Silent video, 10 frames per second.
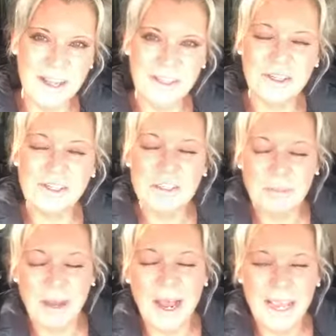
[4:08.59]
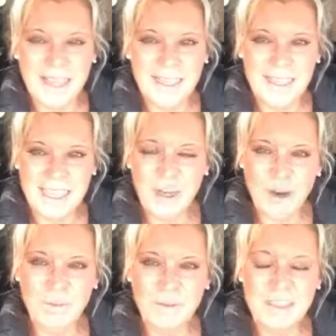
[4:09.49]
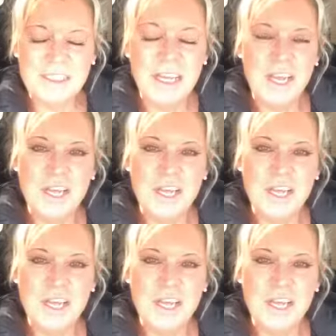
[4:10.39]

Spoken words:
you know, to buy anything off us.